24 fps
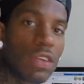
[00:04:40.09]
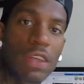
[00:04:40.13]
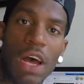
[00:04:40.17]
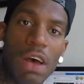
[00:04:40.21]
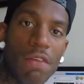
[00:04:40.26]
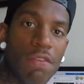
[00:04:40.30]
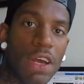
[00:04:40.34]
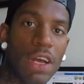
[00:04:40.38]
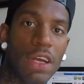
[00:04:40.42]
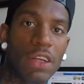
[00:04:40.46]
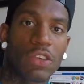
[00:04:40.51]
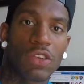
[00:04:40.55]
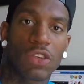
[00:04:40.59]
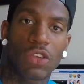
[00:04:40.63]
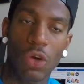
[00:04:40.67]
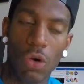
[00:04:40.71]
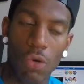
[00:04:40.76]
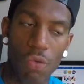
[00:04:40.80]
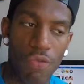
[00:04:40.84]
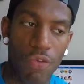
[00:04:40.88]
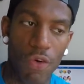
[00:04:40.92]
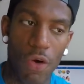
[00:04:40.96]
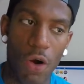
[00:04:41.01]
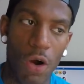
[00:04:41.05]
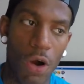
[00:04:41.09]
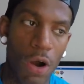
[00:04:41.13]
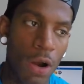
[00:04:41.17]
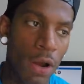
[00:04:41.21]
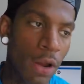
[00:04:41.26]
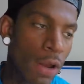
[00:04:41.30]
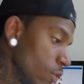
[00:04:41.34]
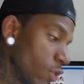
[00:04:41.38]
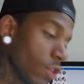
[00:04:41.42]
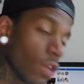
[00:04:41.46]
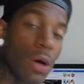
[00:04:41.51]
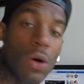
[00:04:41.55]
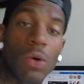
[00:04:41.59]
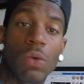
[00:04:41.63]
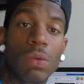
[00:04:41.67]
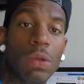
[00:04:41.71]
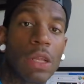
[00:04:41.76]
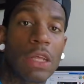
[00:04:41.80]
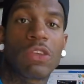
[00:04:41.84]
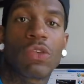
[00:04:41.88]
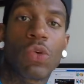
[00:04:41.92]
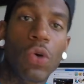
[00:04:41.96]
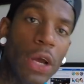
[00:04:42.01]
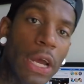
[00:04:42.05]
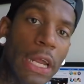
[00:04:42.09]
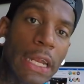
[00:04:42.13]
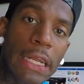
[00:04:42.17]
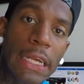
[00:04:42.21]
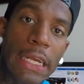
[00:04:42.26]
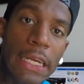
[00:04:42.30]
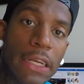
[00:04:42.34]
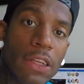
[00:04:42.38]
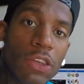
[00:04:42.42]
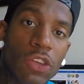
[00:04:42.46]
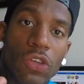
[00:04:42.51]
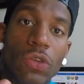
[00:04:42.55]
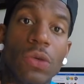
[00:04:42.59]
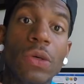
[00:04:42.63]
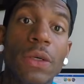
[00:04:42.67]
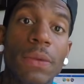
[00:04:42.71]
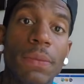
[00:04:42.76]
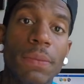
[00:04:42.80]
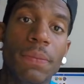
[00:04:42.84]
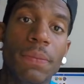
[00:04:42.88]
I've had so far. So let's go ahead and get into it.